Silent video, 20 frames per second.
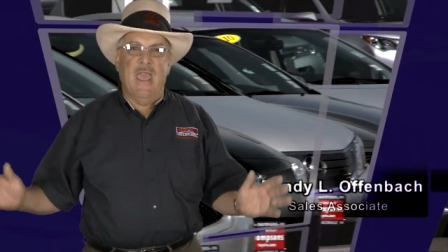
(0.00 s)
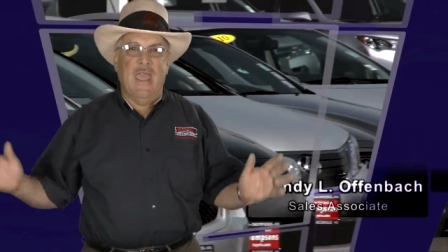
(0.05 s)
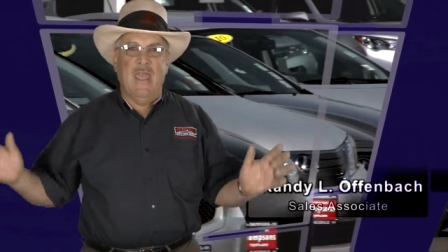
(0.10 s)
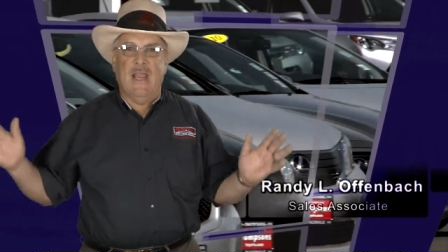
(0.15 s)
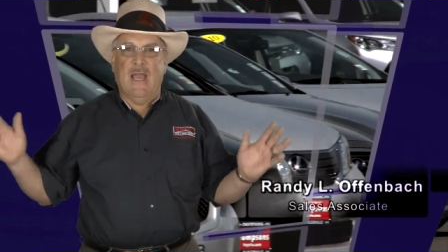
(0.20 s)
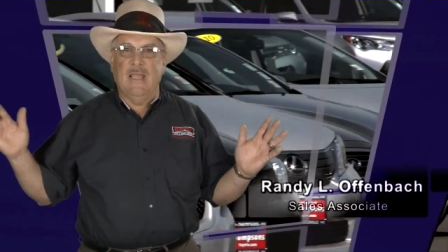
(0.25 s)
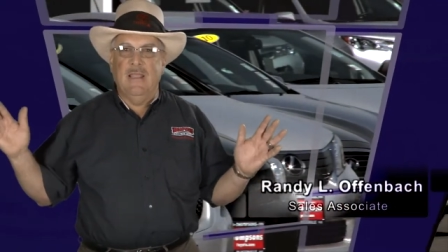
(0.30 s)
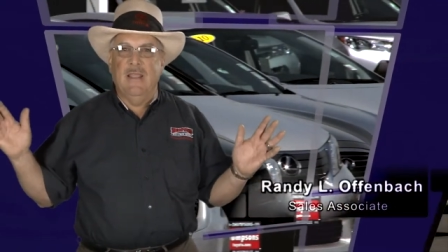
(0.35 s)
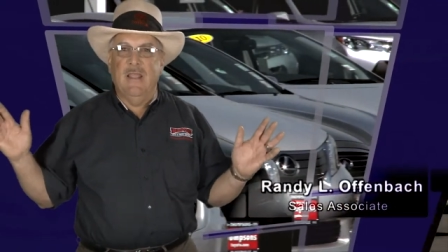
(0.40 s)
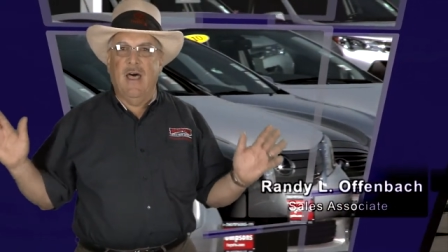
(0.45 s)

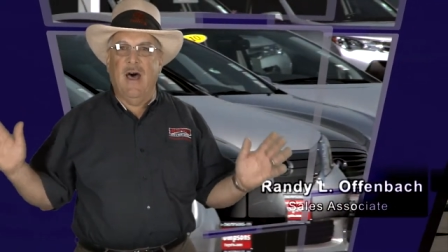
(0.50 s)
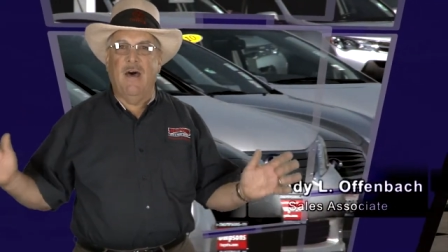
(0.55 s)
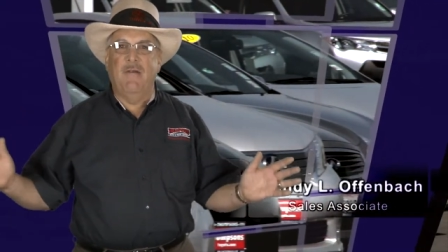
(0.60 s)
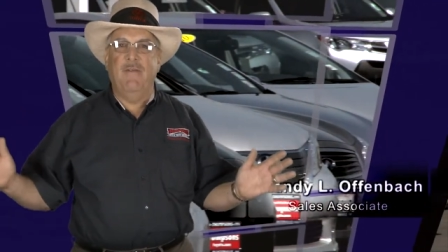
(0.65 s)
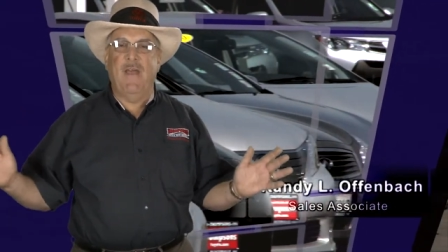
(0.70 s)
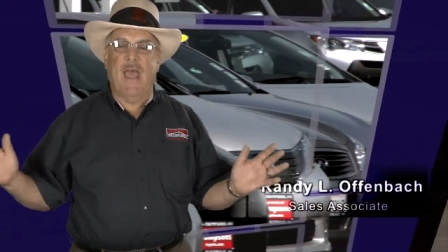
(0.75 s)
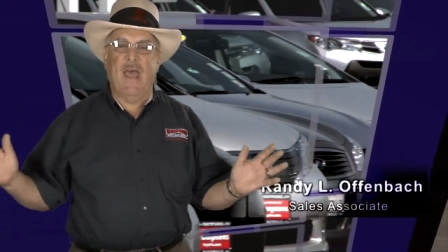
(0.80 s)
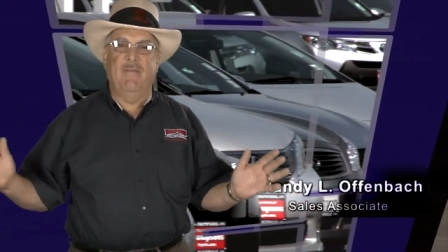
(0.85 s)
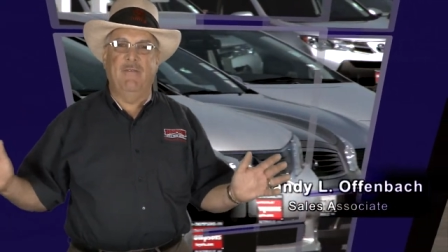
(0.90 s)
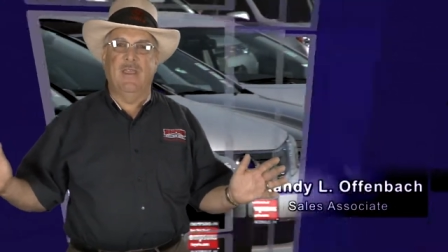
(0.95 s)
and I
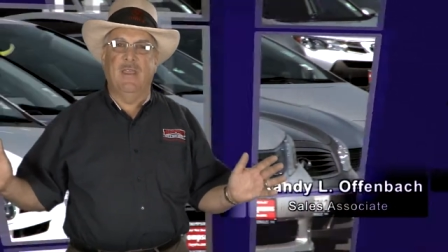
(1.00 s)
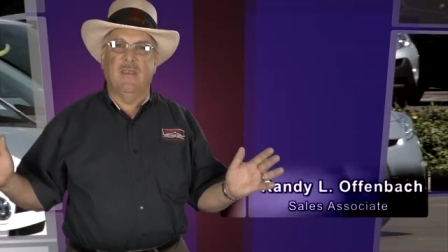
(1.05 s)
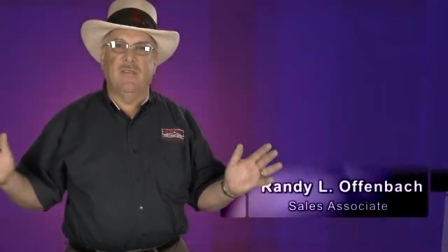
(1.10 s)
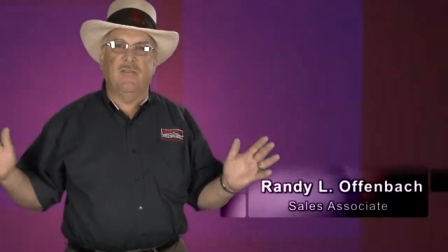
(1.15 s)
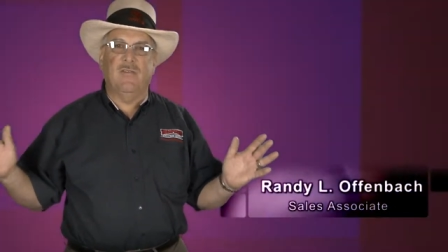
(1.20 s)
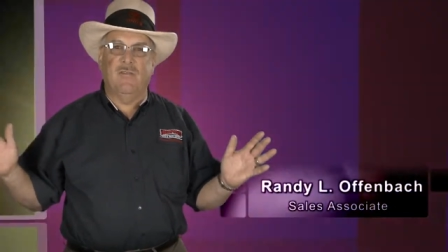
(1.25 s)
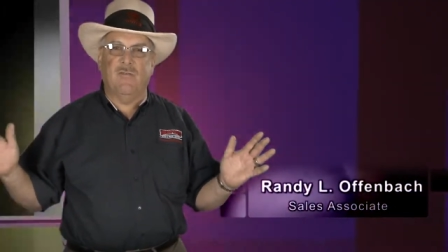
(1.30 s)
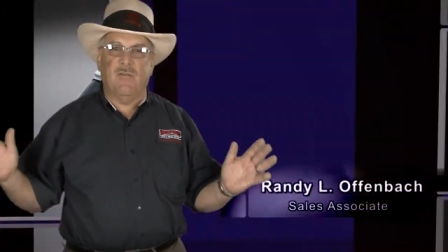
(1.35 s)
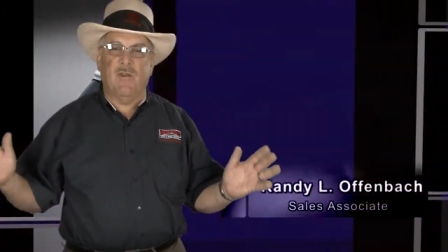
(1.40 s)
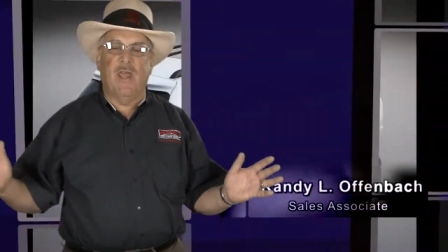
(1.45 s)
love having a
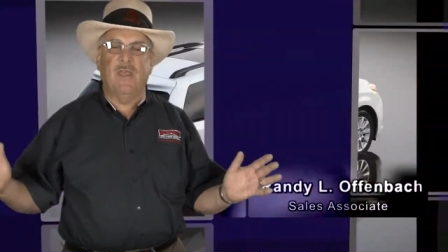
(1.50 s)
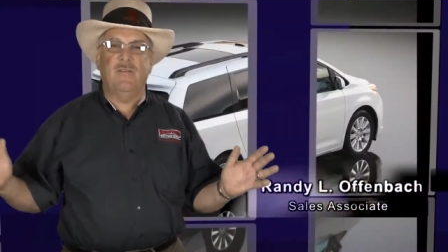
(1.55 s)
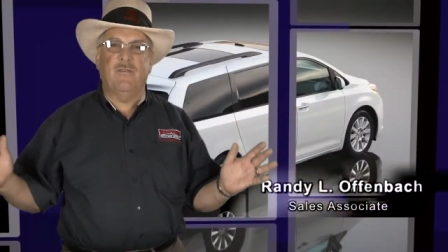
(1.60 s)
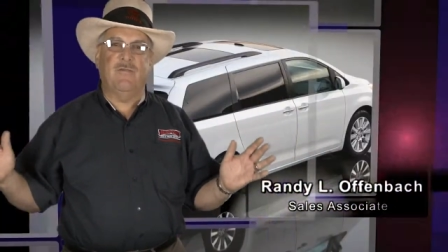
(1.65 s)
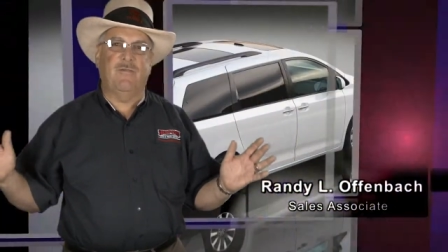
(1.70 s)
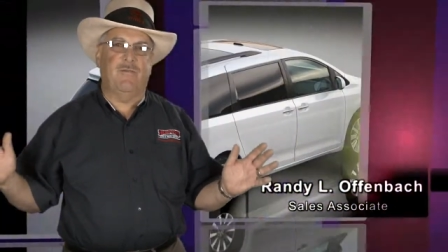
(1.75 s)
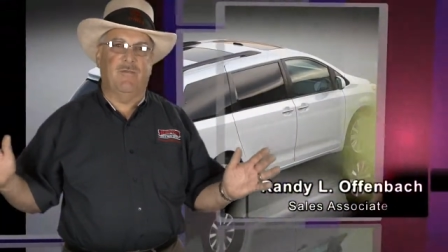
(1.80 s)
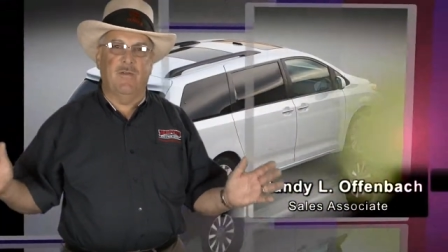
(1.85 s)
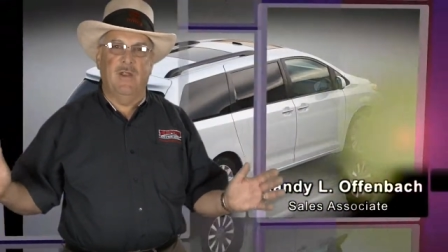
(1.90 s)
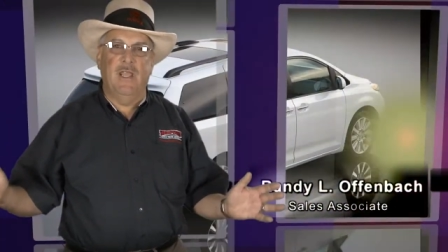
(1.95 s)

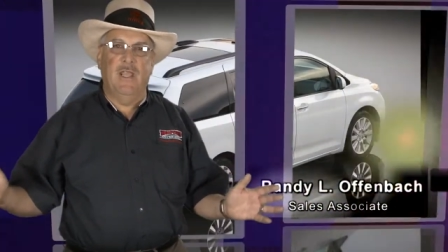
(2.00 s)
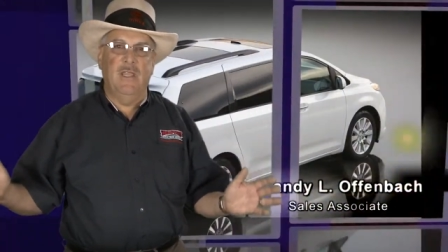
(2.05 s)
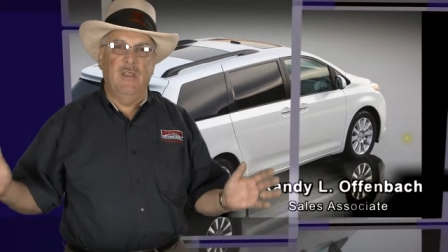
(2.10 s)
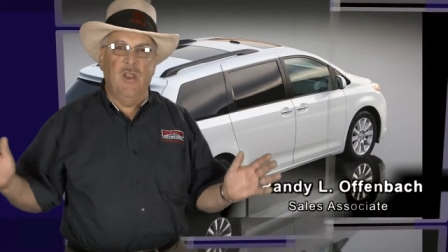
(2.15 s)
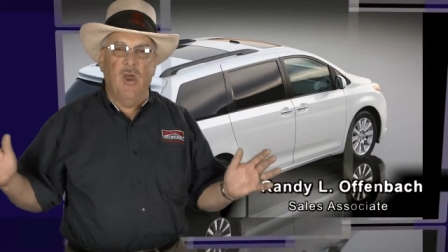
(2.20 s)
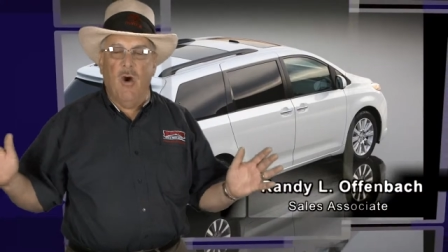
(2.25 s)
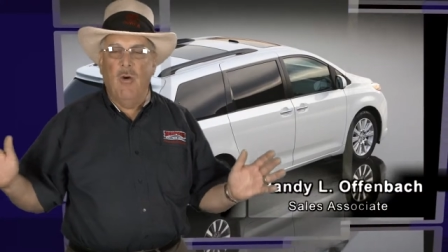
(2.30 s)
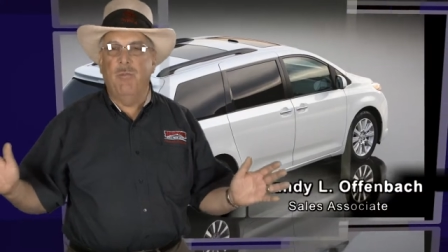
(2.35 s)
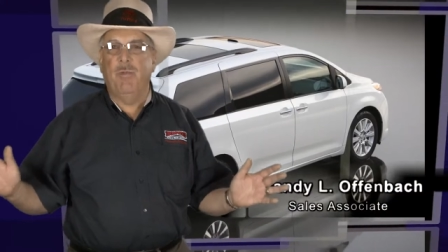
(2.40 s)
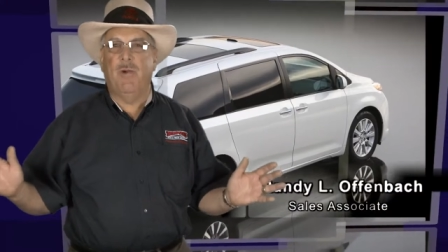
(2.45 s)
stress-free,
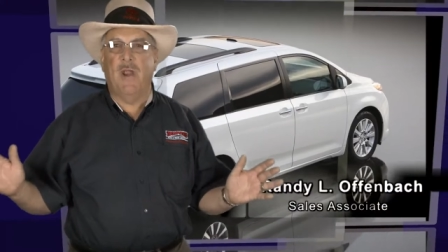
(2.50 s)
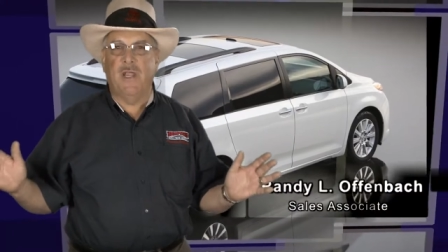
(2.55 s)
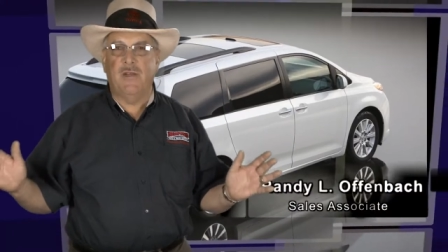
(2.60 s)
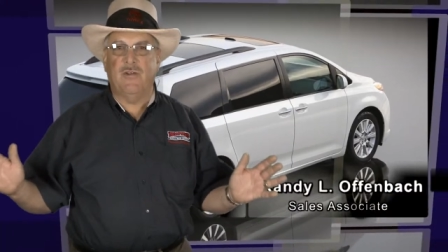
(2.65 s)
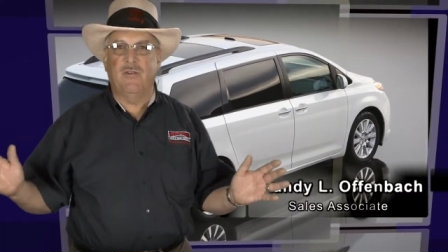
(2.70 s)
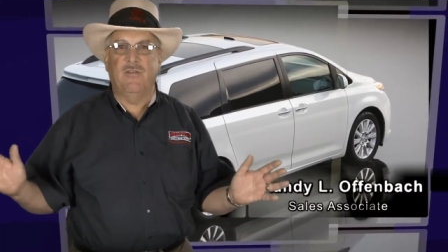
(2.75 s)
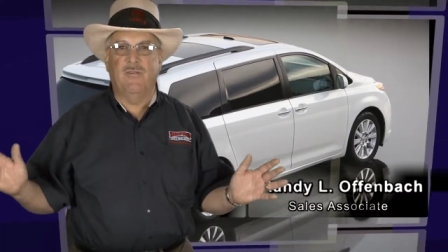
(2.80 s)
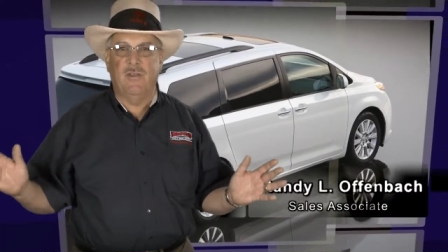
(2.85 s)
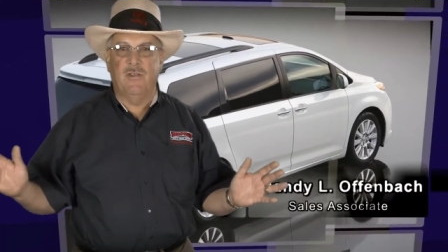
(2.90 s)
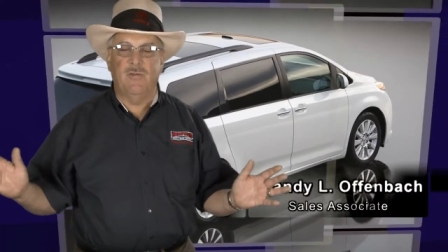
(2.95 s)

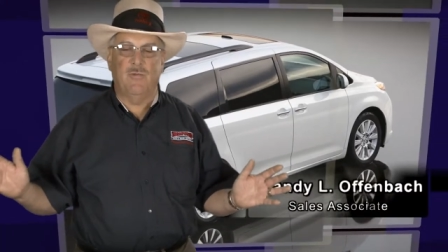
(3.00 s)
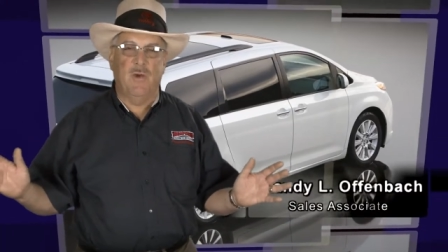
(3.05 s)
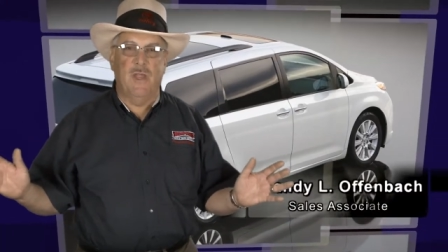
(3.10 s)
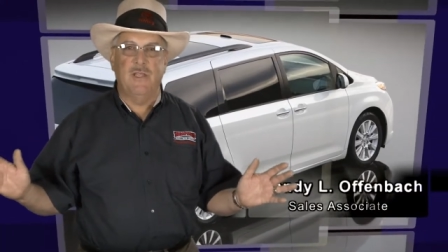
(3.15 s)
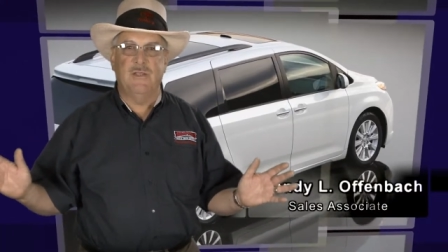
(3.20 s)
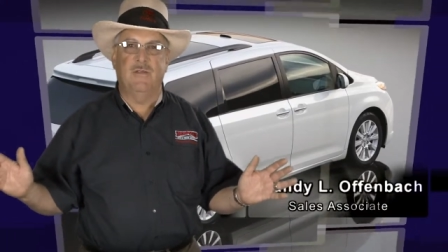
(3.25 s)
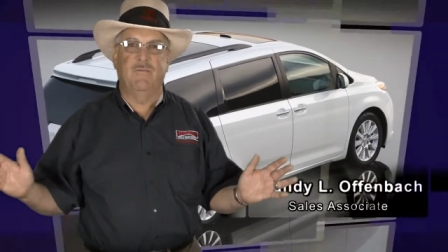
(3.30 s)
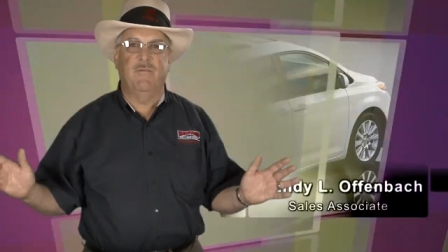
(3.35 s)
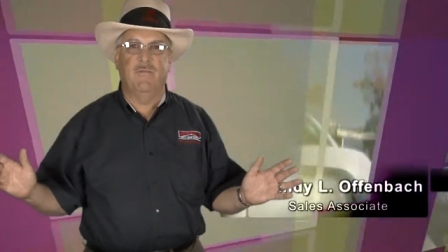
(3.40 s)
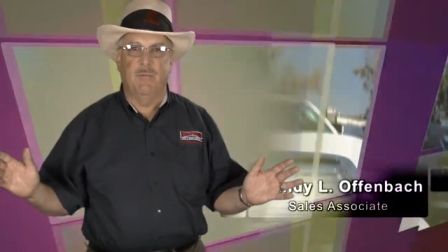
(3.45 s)
no-pressure
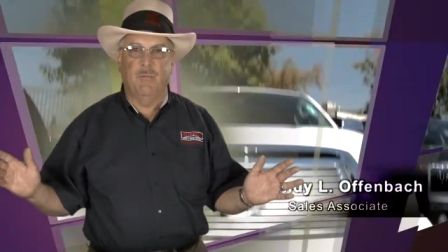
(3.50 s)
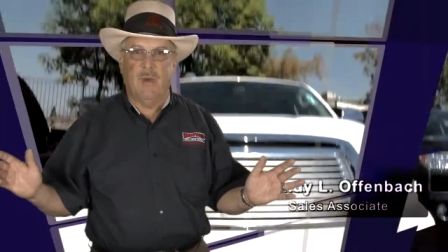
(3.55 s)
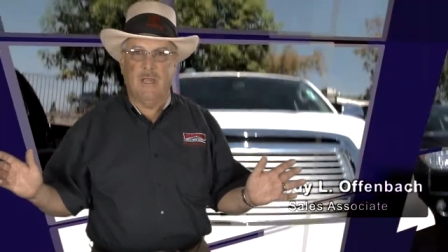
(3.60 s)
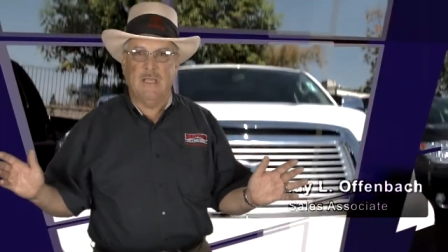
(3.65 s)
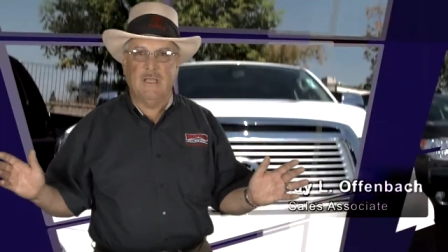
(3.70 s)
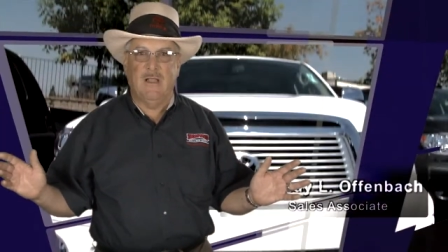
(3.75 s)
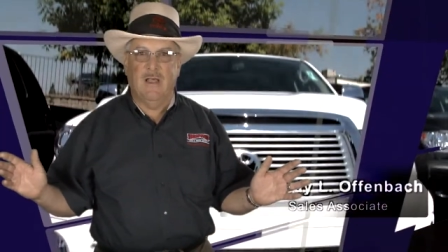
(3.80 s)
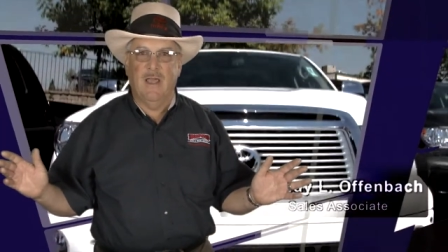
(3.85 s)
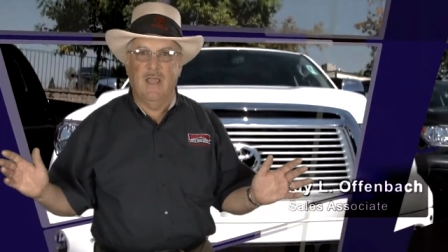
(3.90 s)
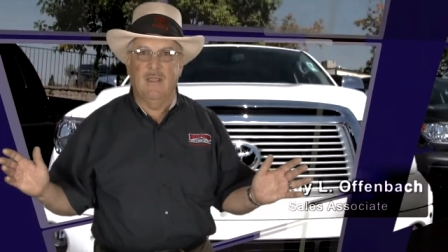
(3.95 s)
situation for
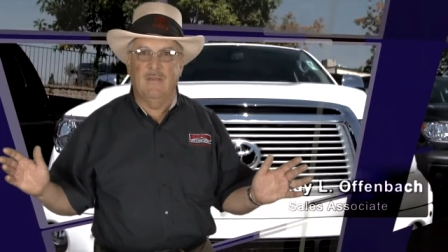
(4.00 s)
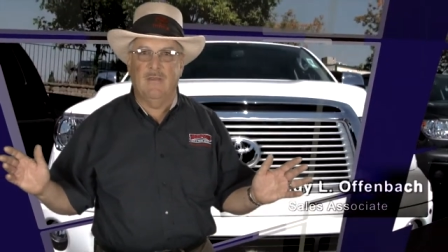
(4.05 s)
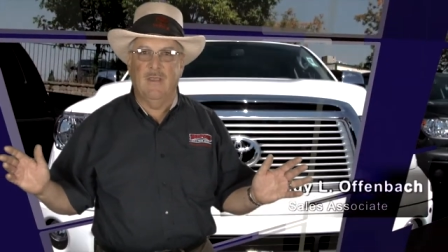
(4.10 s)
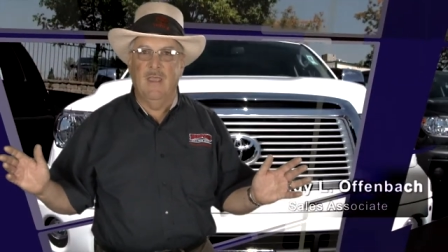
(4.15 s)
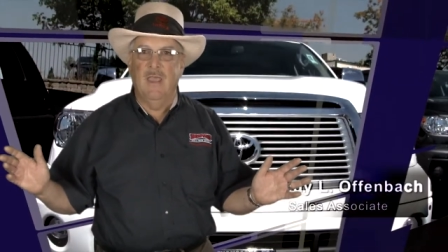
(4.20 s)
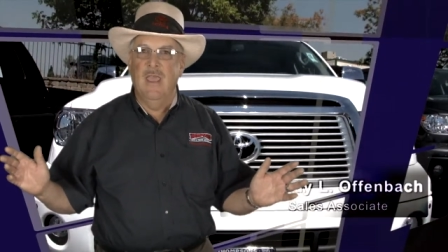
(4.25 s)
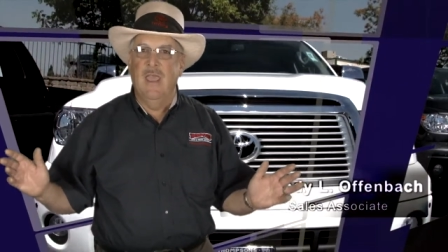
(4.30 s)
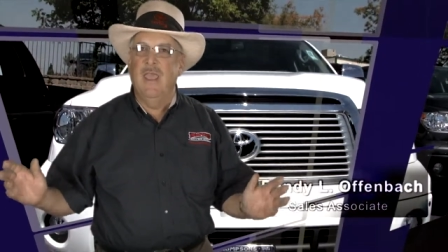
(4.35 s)
my clients.